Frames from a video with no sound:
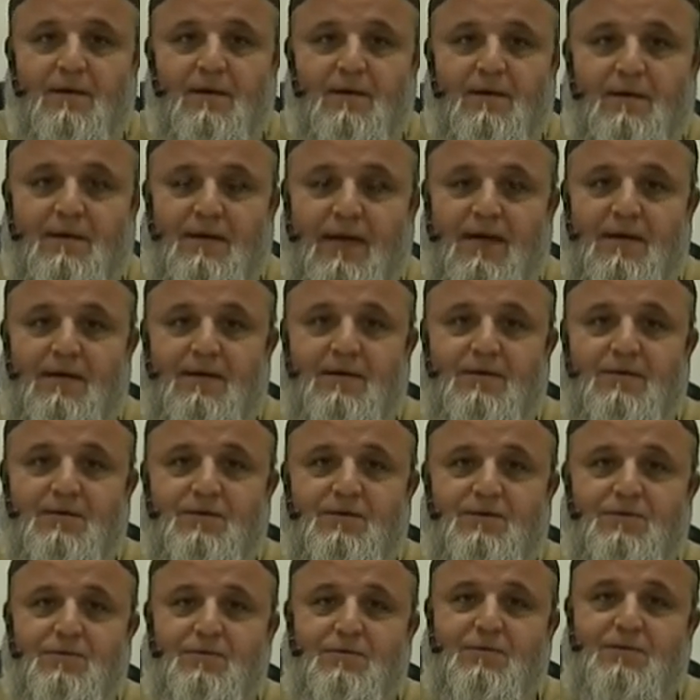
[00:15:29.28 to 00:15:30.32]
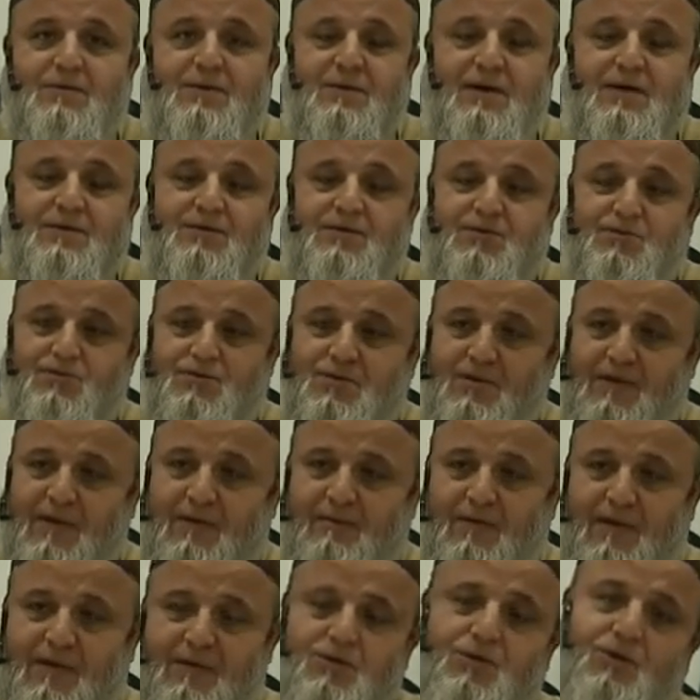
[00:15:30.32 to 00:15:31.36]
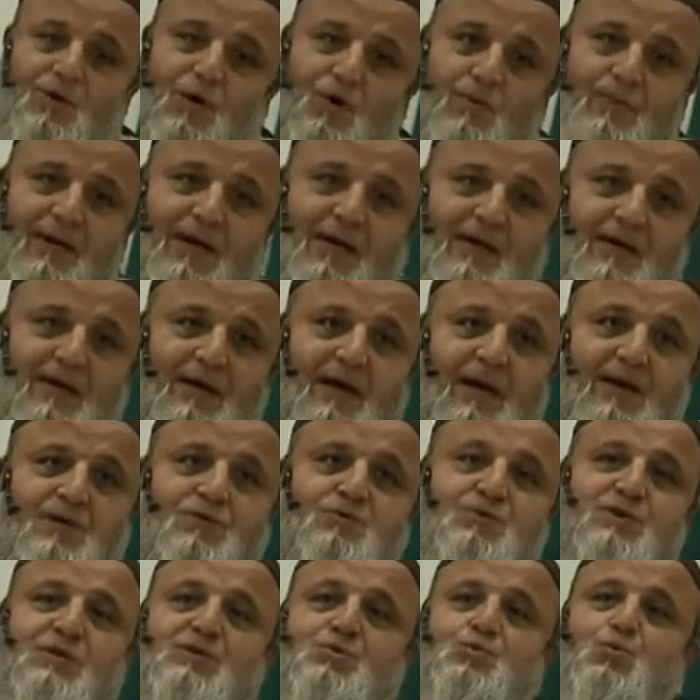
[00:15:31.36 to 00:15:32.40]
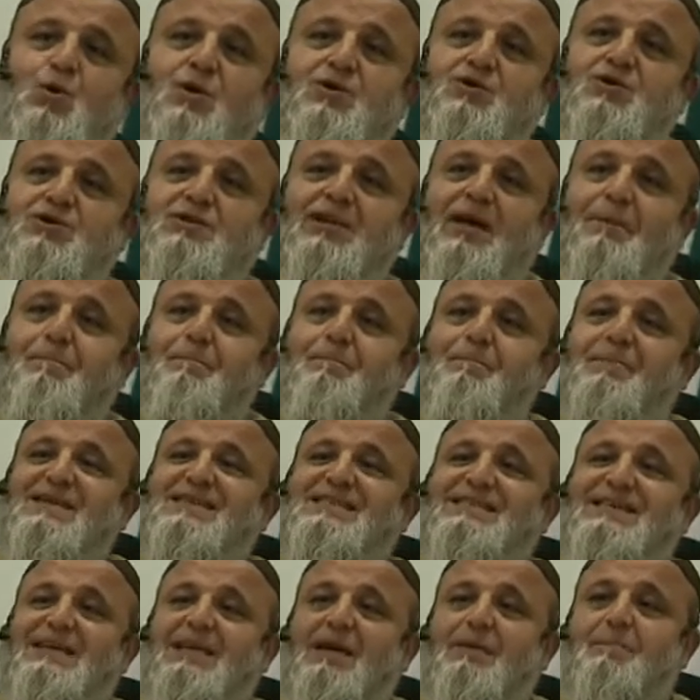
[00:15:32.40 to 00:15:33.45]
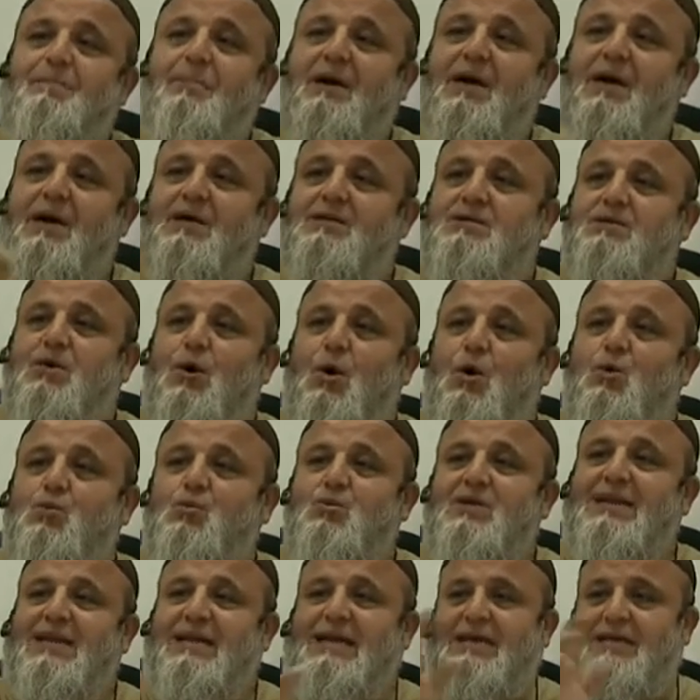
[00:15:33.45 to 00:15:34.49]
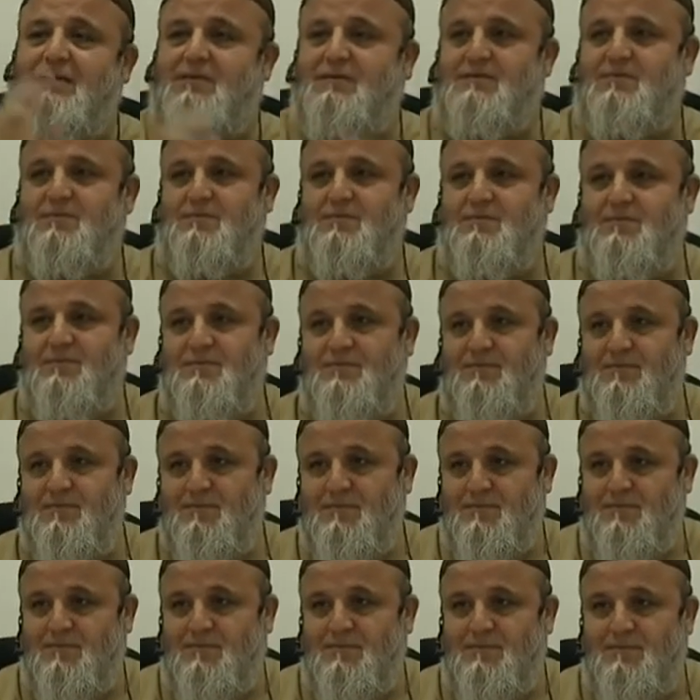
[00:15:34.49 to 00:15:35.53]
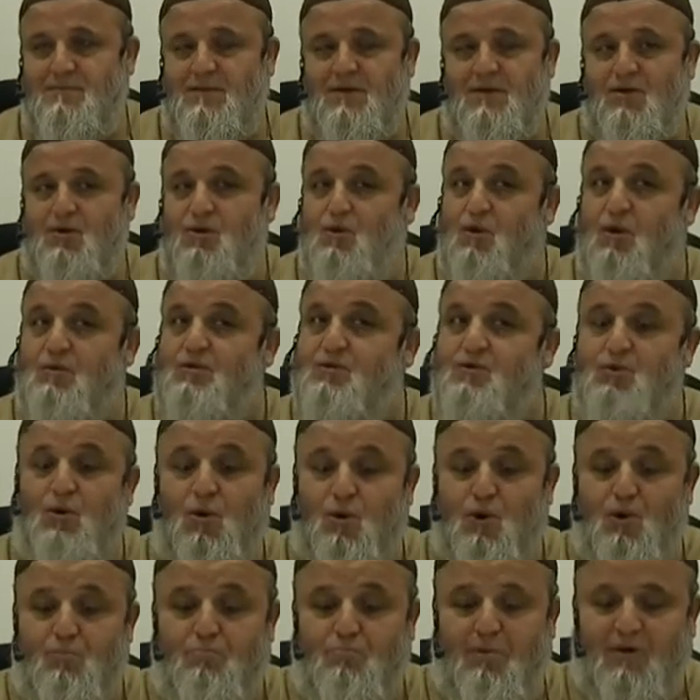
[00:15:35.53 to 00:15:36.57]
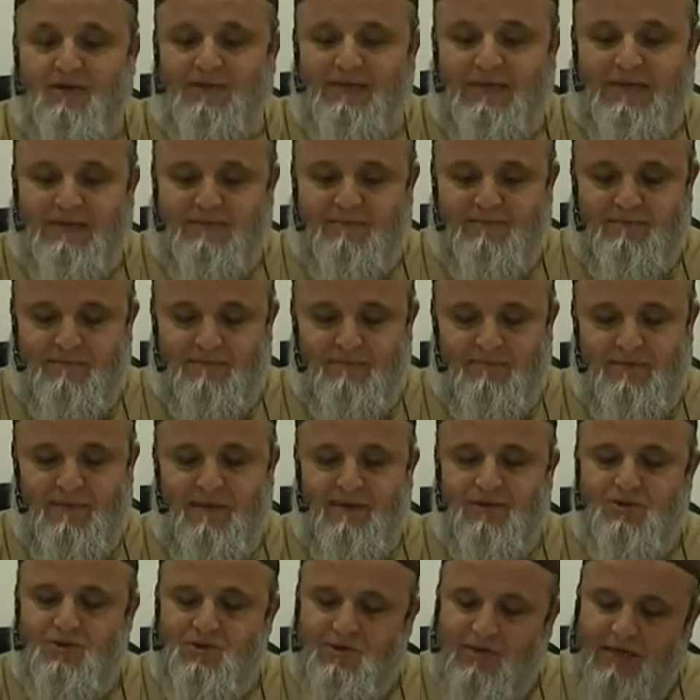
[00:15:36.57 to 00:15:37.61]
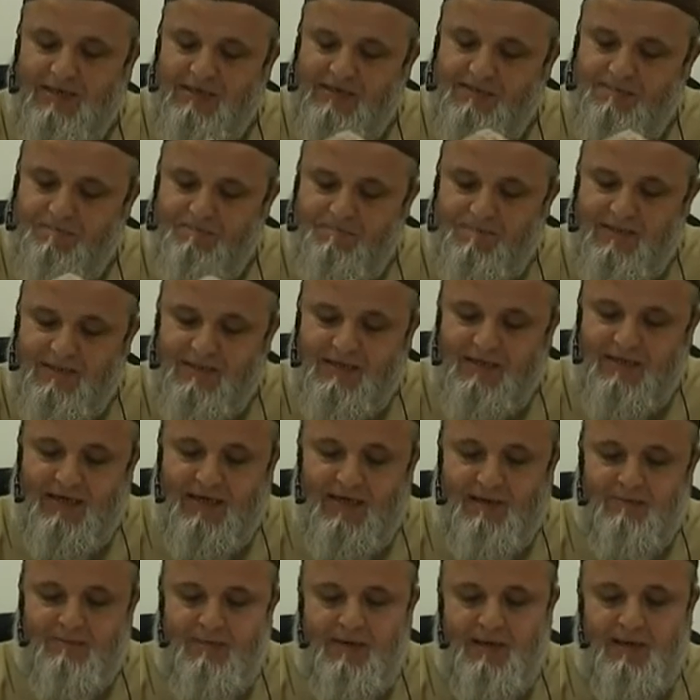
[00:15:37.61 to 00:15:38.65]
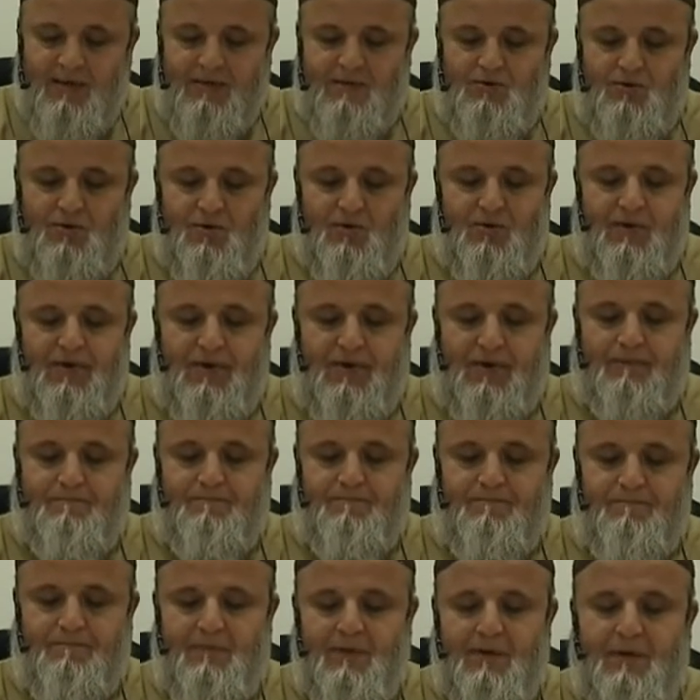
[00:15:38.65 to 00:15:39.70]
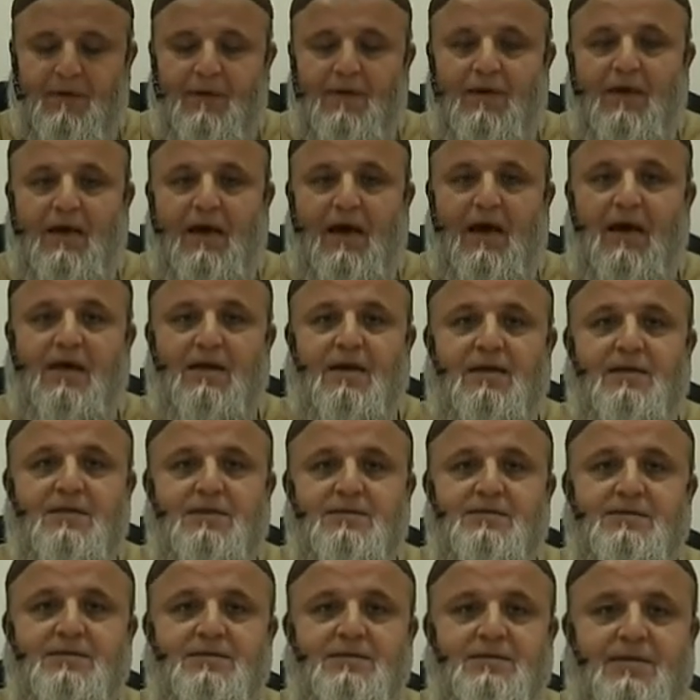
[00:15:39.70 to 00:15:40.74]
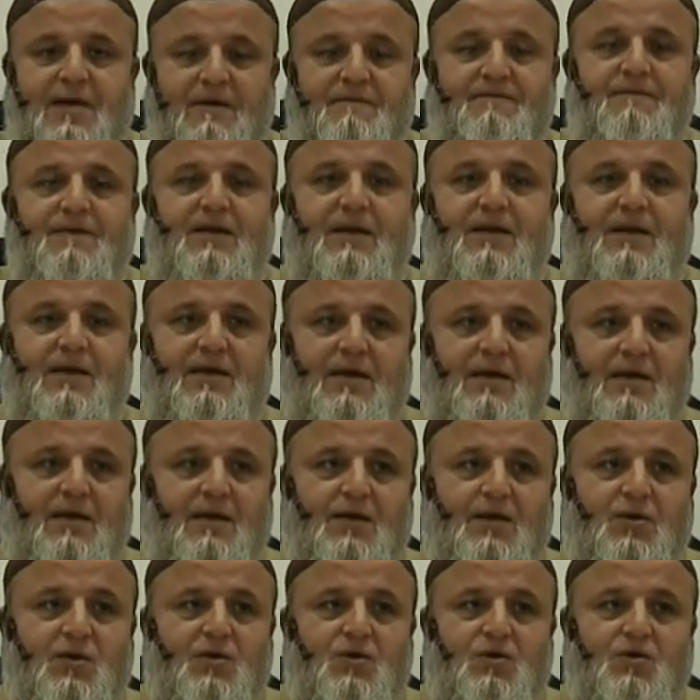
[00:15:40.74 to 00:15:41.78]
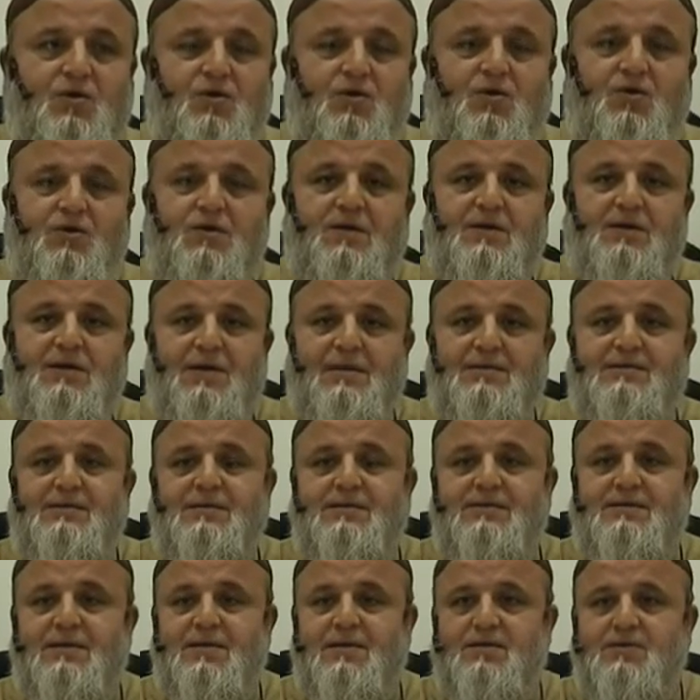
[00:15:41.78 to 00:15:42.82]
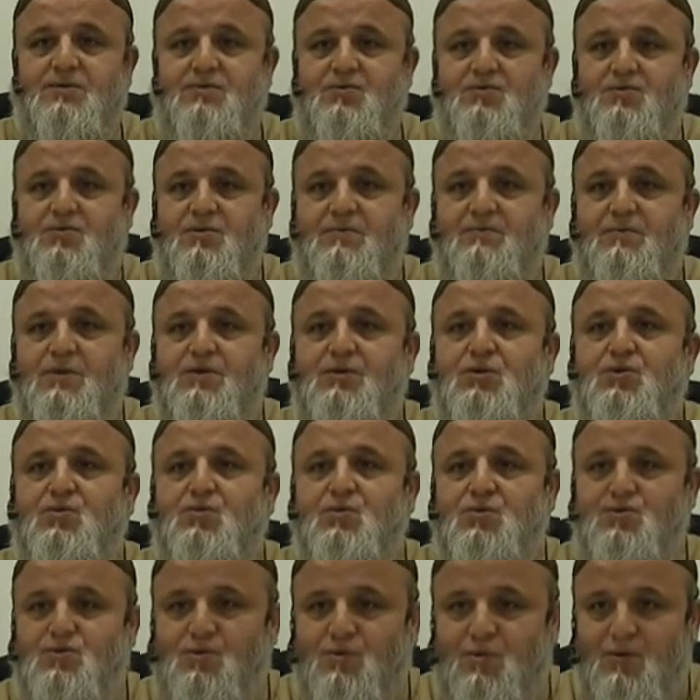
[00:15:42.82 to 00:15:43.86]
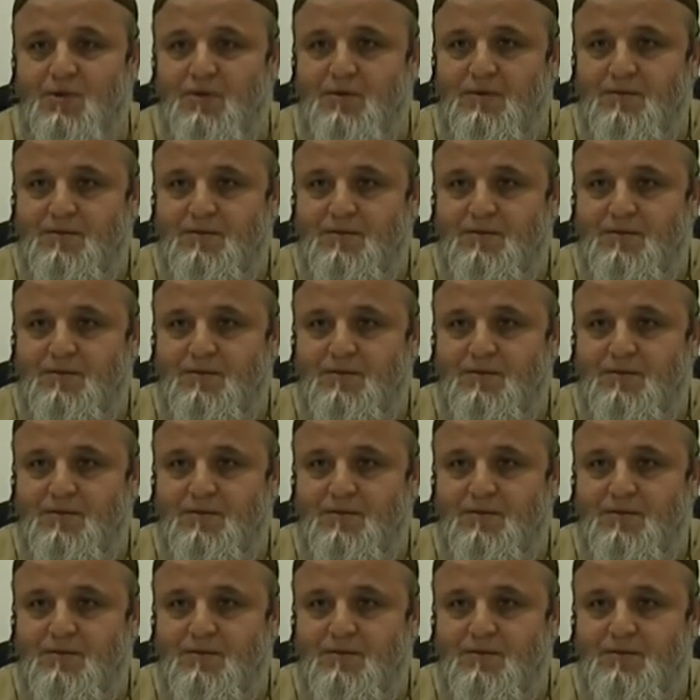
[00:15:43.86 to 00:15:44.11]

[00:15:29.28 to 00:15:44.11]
Then, as soon as you came out, you go back and you just wash that particular part only. Not the whole body. Just particular part only. And it is definitely not necessary to repeat the ghusl.